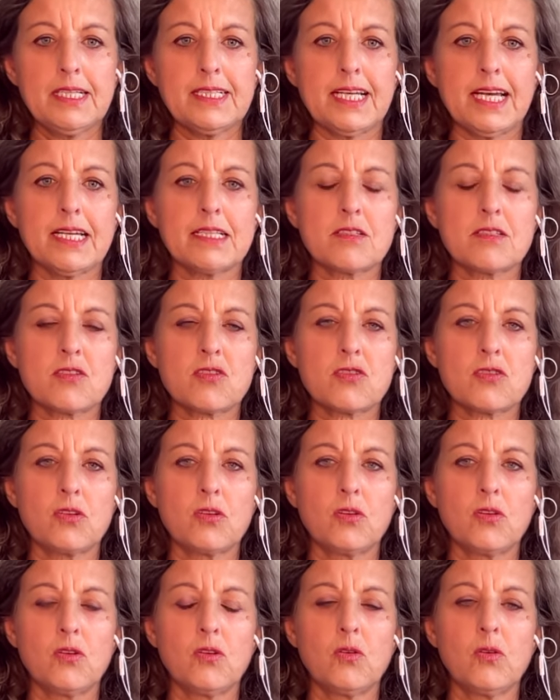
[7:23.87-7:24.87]
And
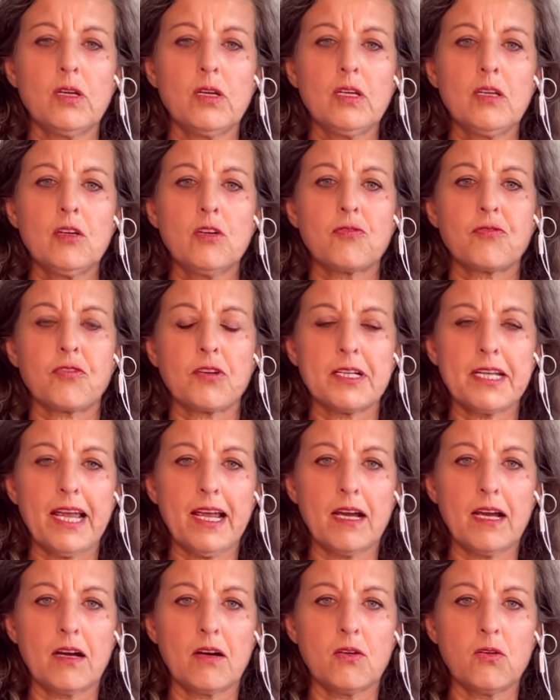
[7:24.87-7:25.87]
so for
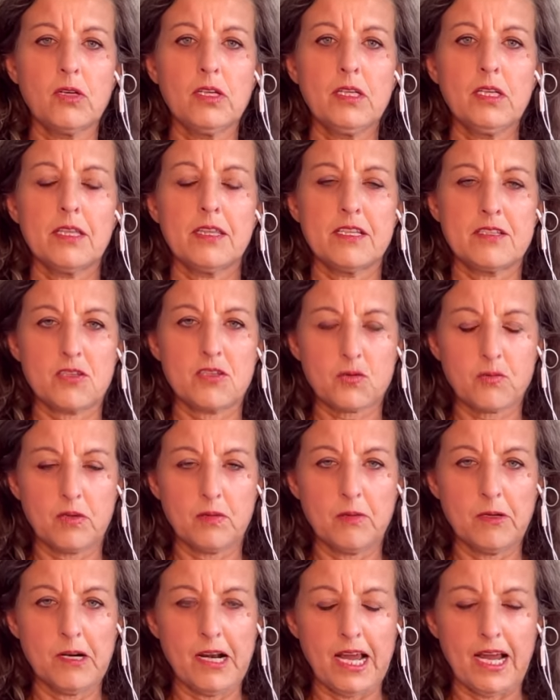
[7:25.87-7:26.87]
now, this is where
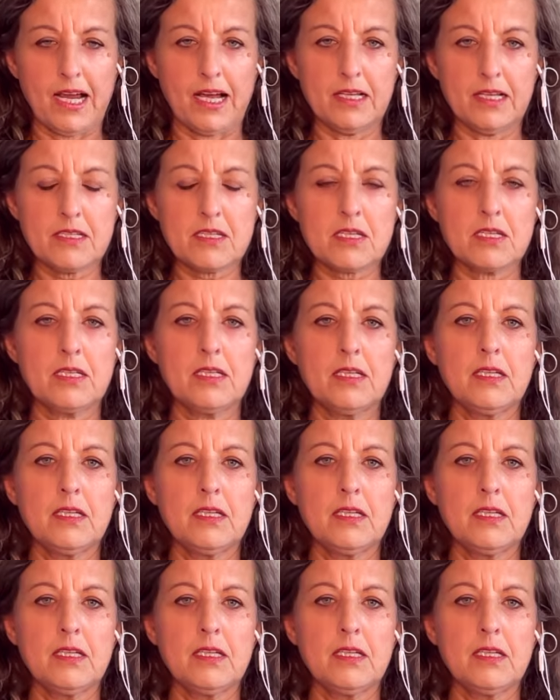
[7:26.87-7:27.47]
we're at.